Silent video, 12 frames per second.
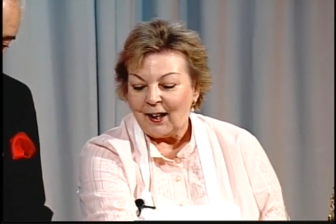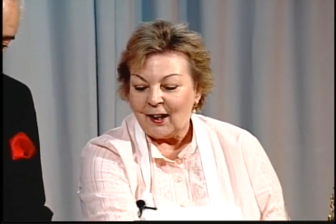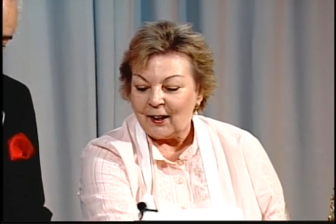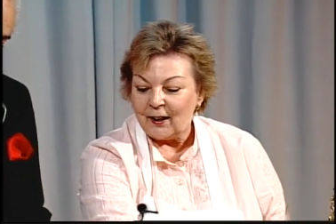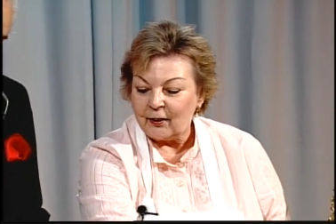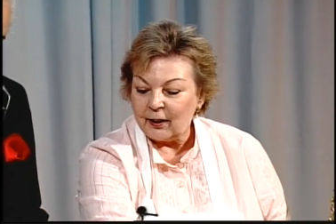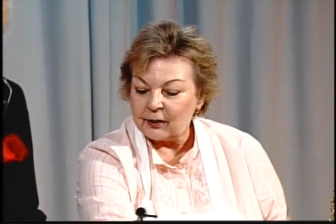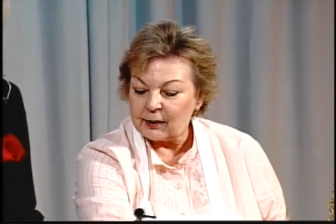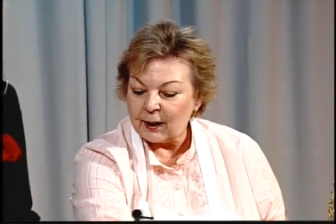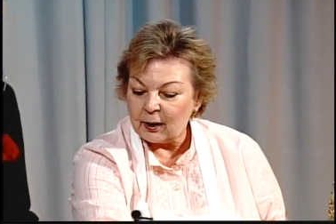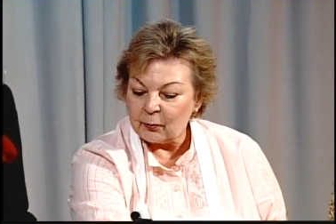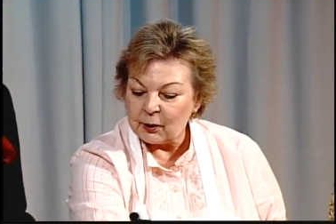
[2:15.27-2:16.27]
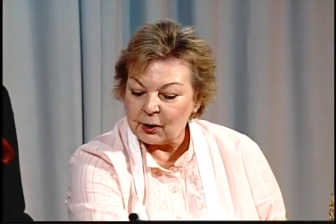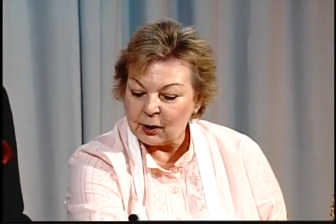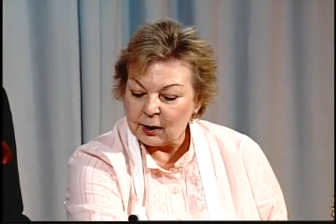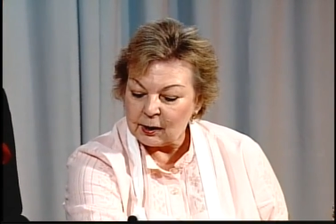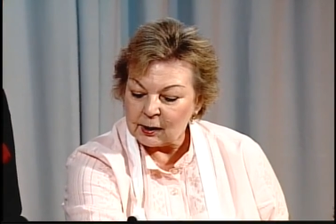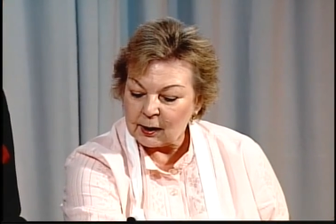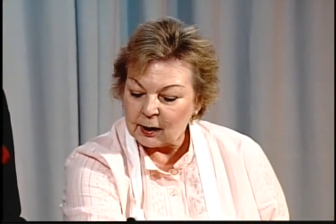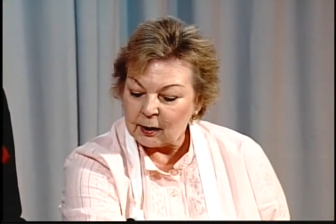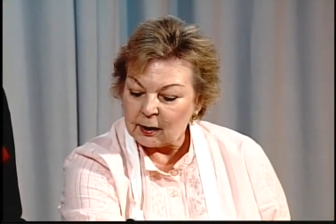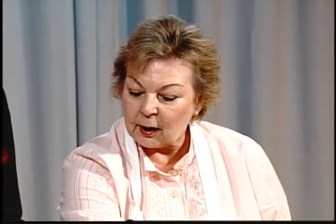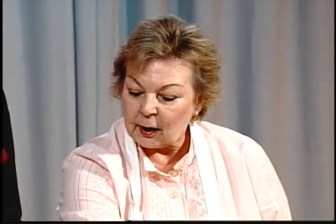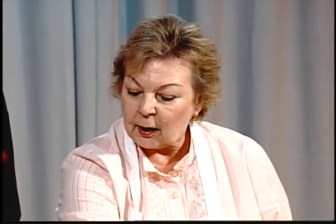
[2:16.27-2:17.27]
Herring sandwiches
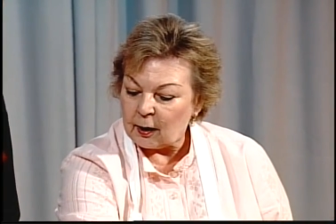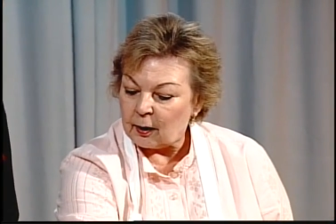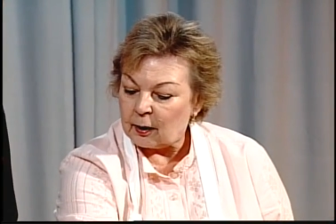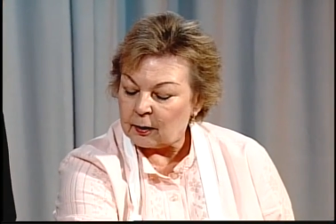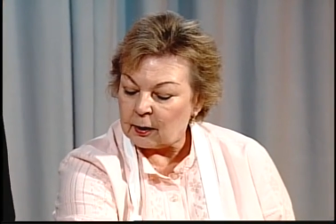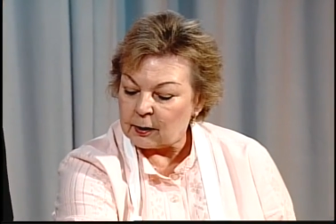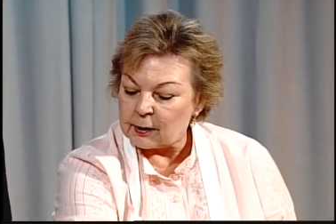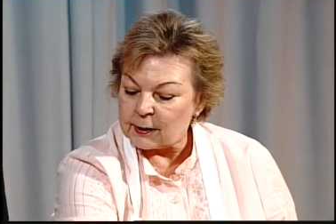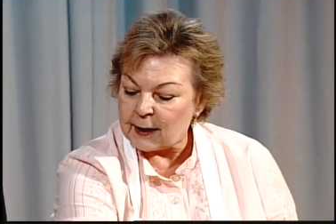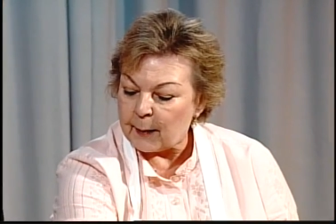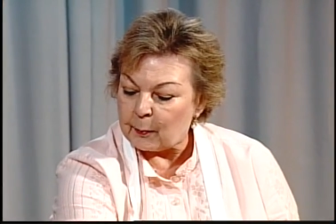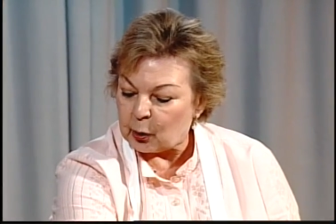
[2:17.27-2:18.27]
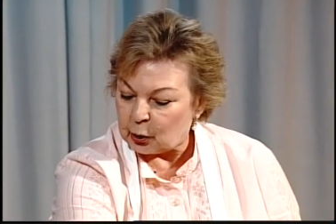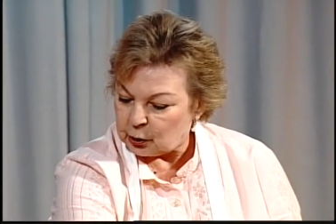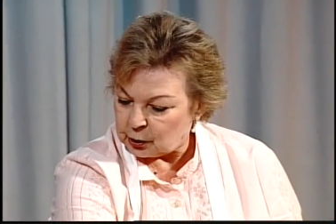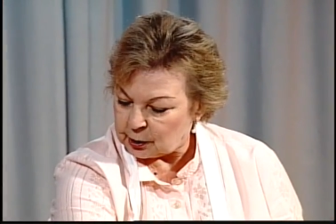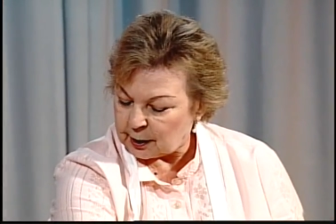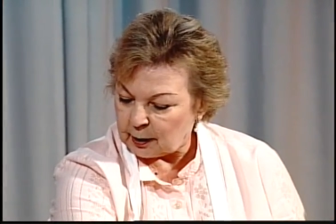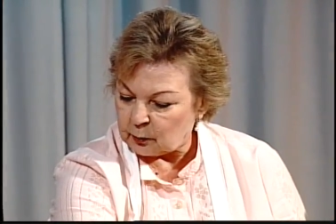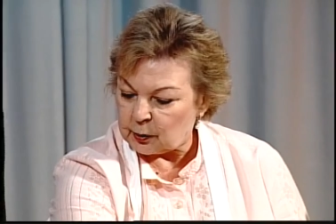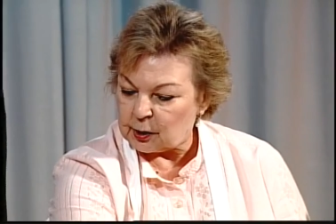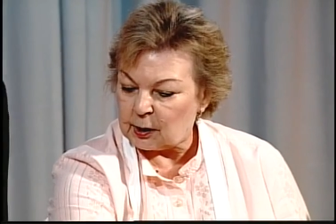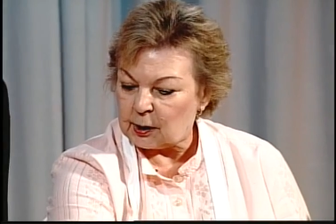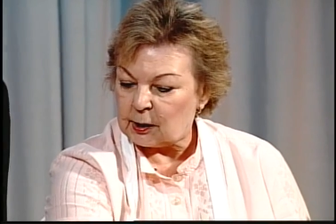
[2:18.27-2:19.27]
and uh, uh, salmon.
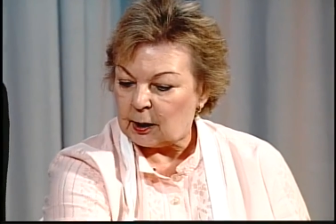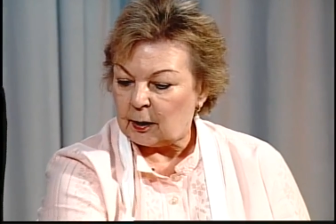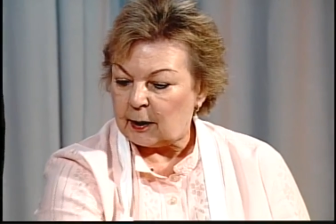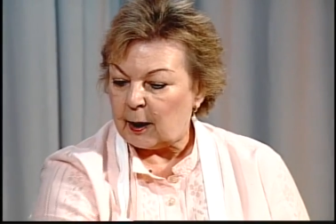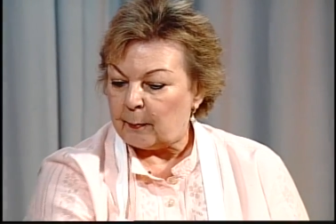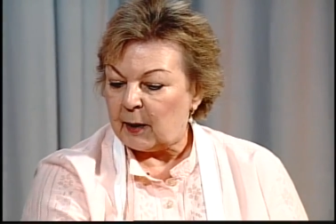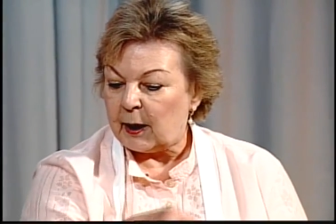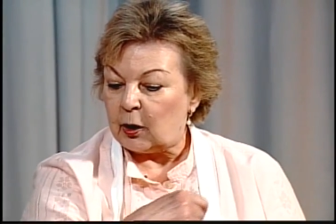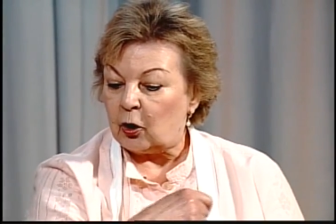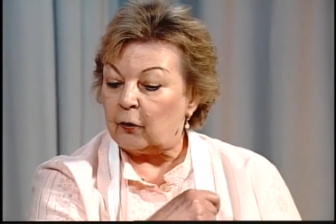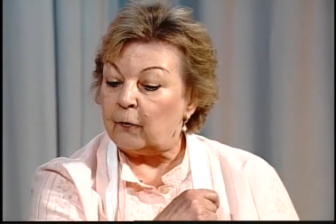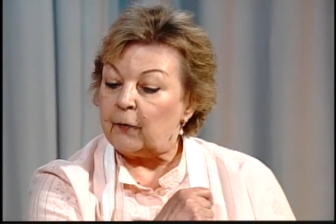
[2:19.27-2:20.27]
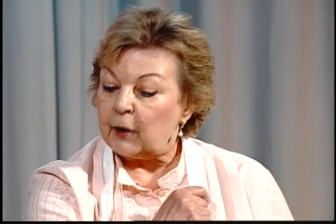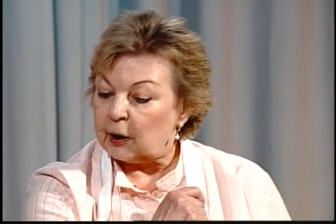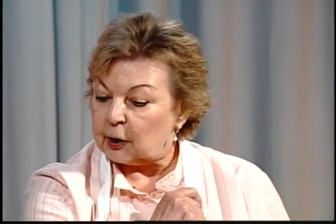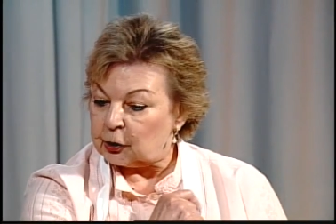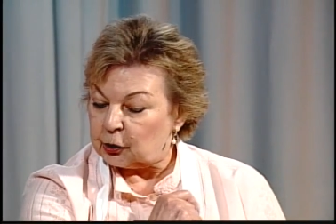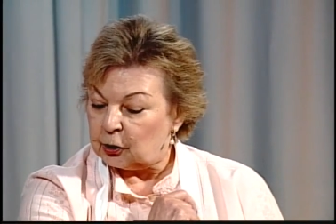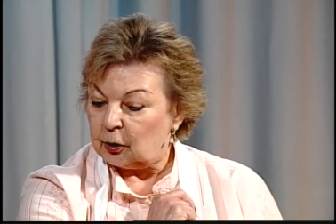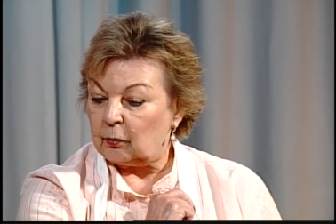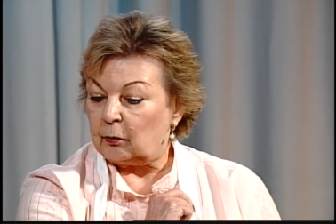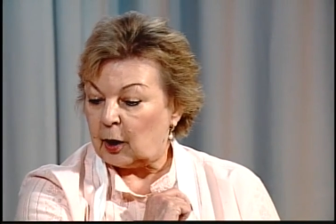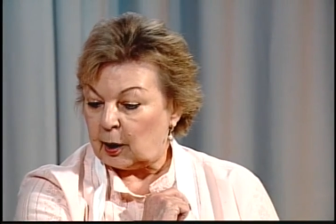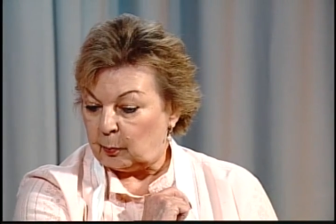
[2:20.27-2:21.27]
sandwiches. Yeah, they are made on Finnish
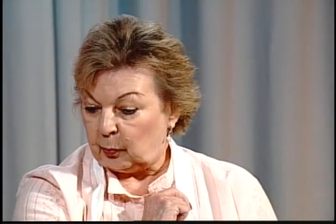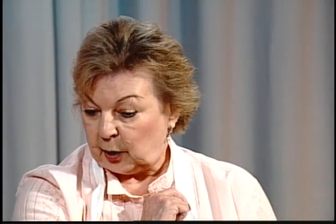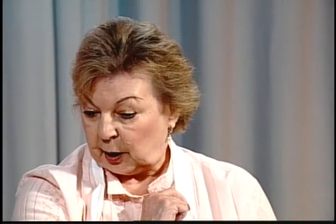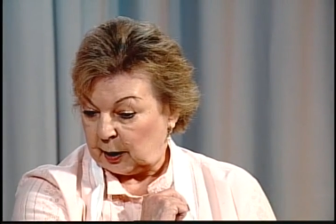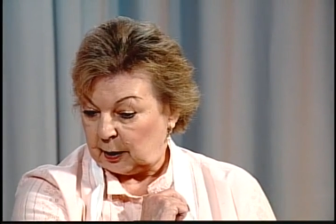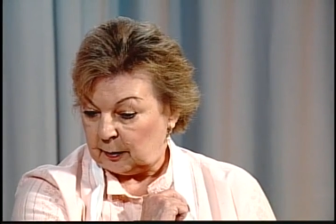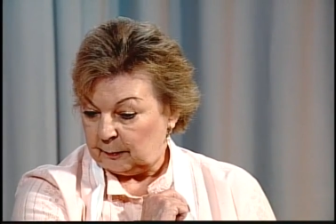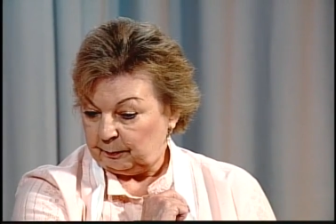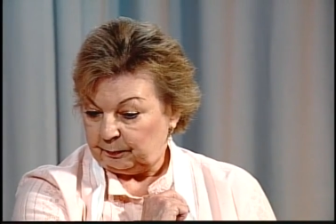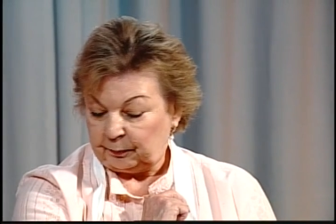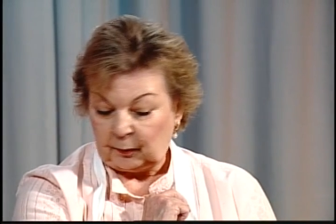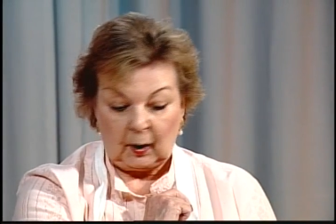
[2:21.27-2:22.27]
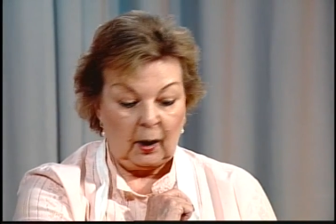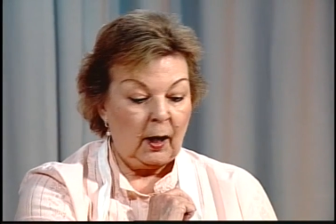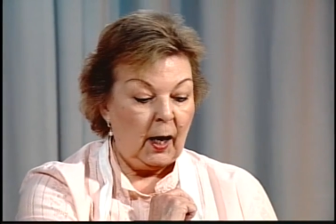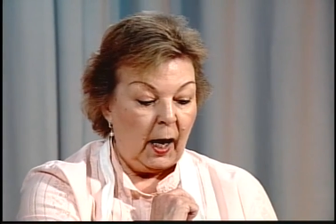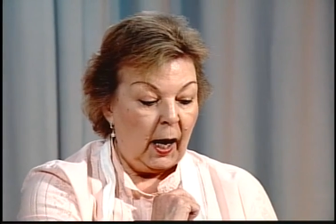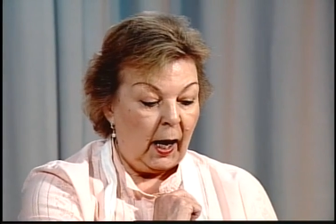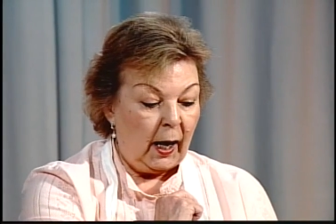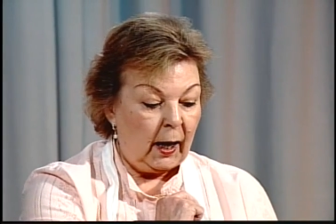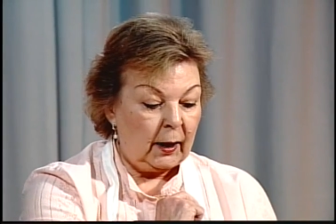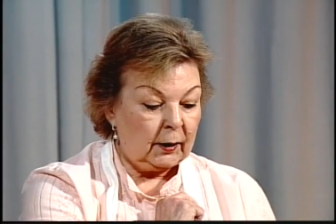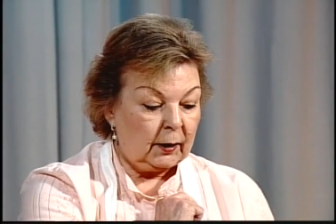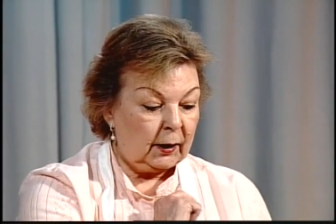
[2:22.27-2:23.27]
rye bread. Wow.
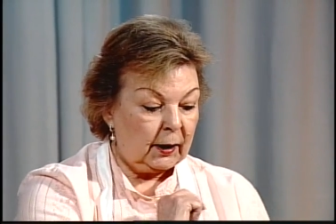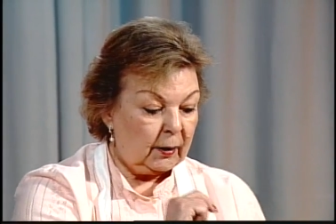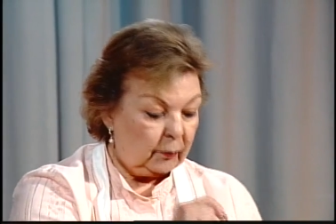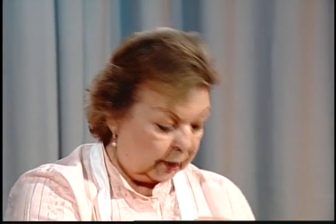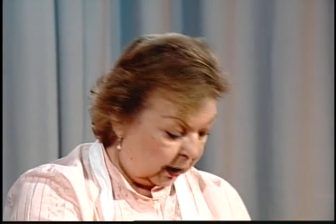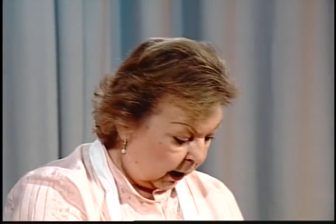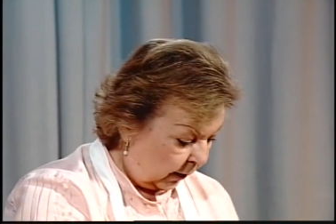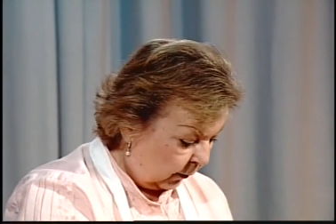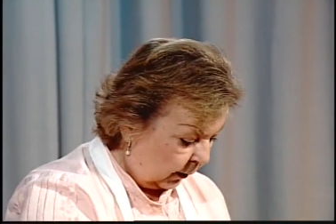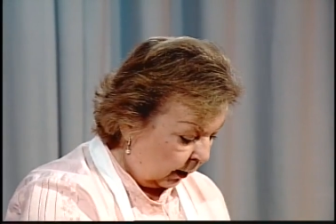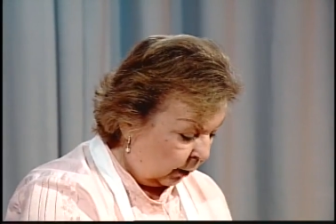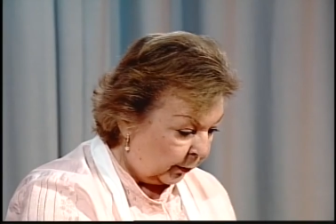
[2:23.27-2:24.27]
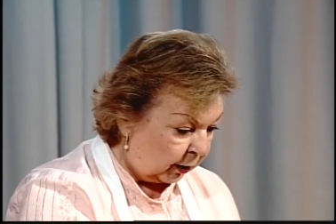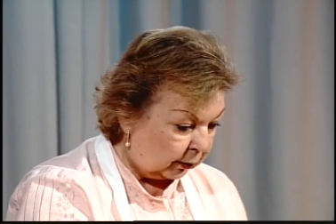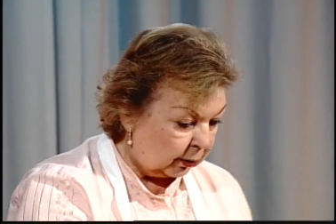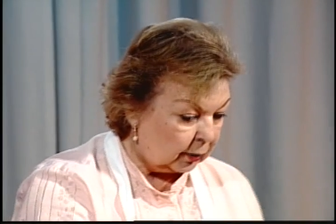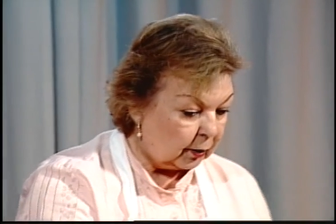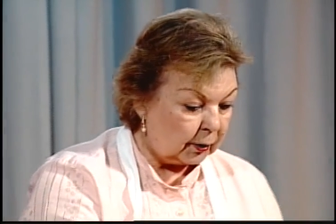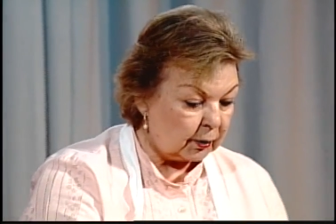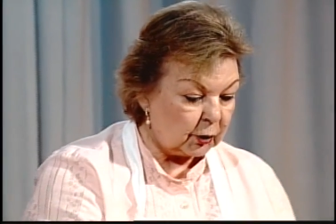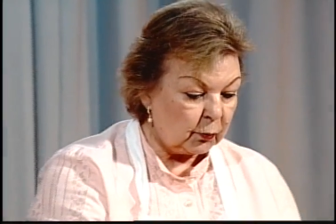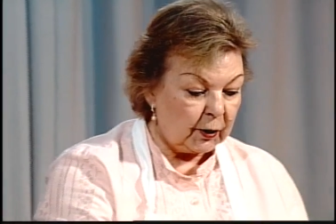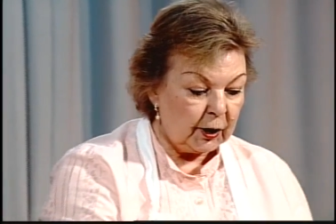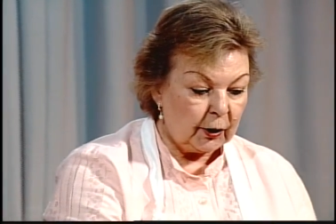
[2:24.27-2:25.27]
And uh, here we have a little bit uh,
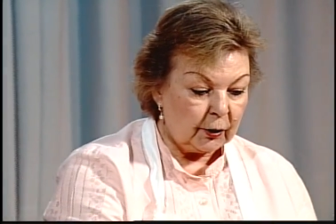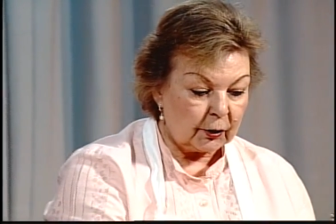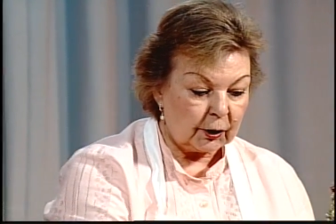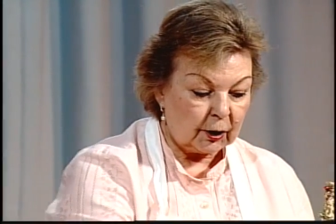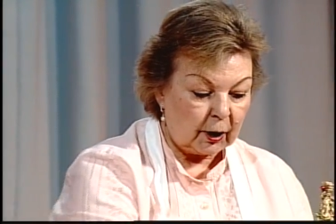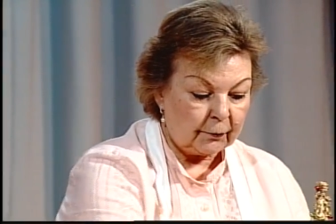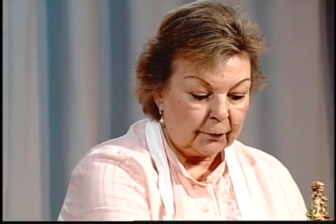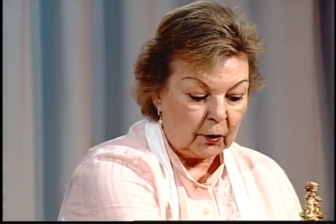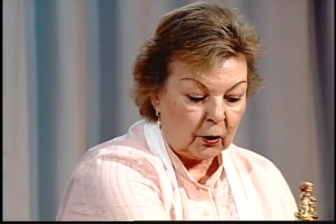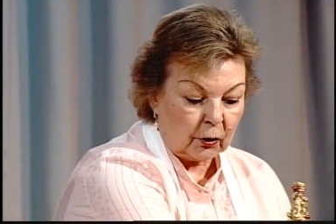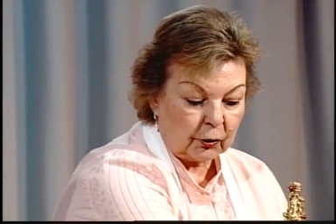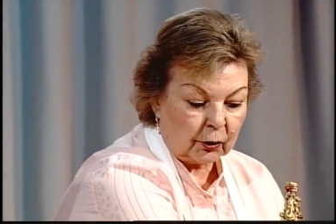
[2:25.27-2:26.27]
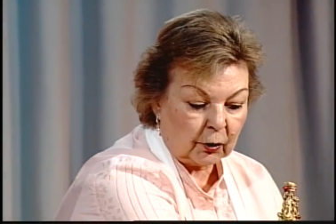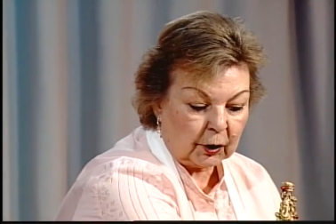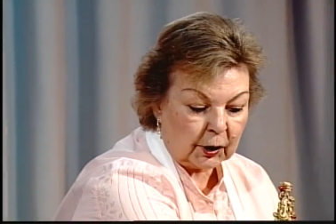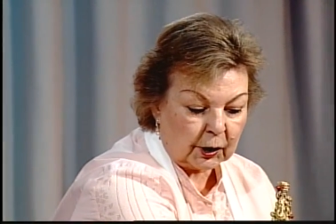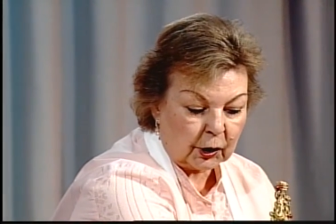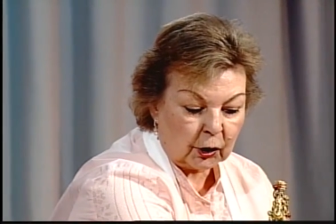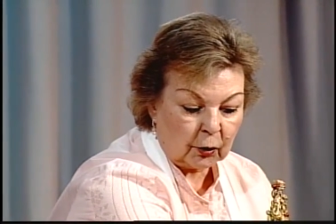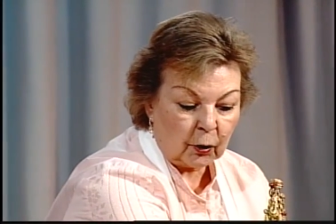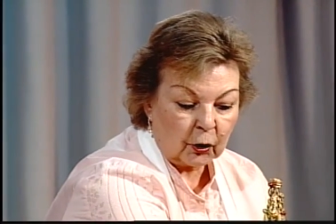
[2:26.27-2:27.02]
sweeter stuff. You know, this is the